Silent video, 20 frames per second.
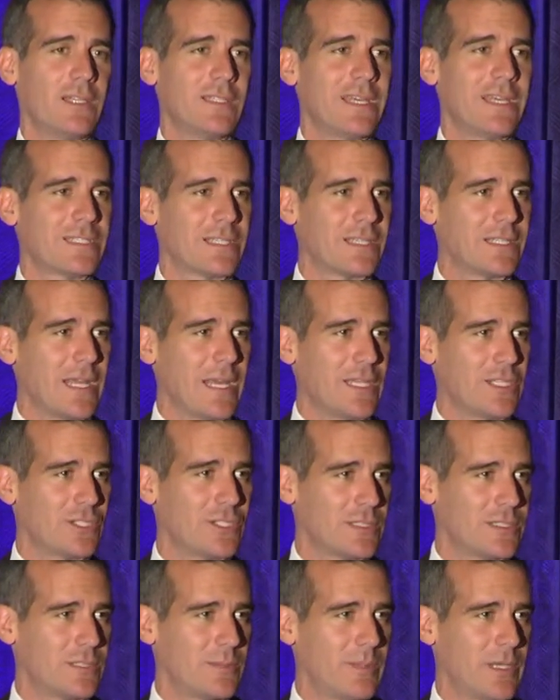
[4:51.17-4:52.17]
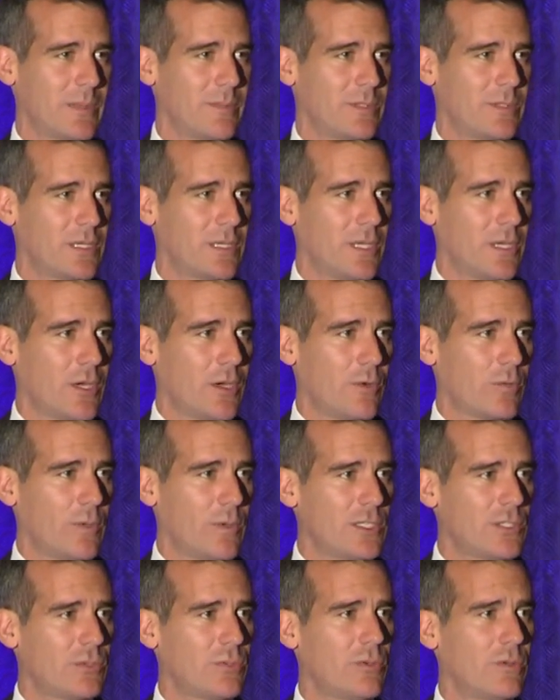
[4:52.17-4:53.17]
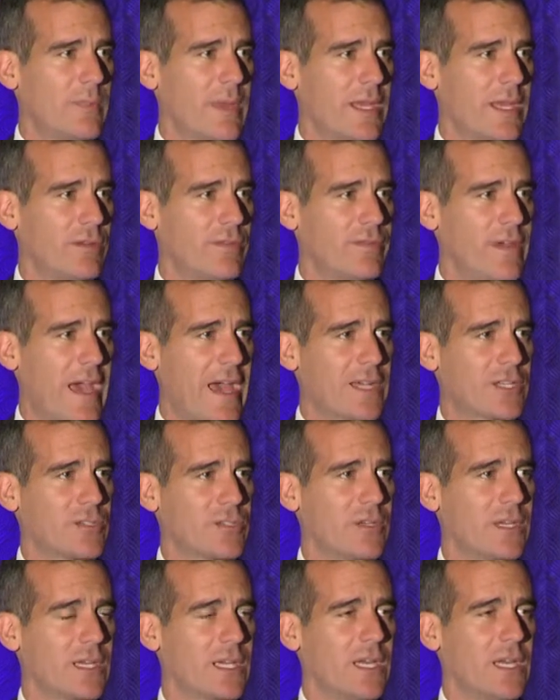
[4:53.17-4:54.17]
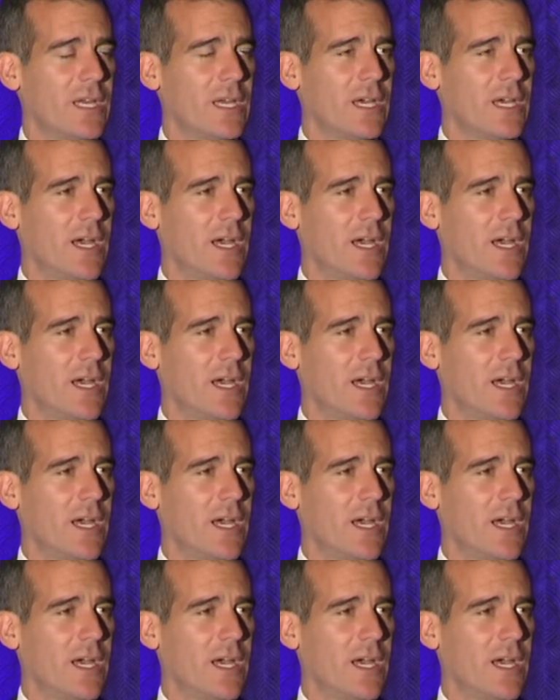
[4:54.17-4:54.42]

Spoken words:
designation to be able to retool manufacturing,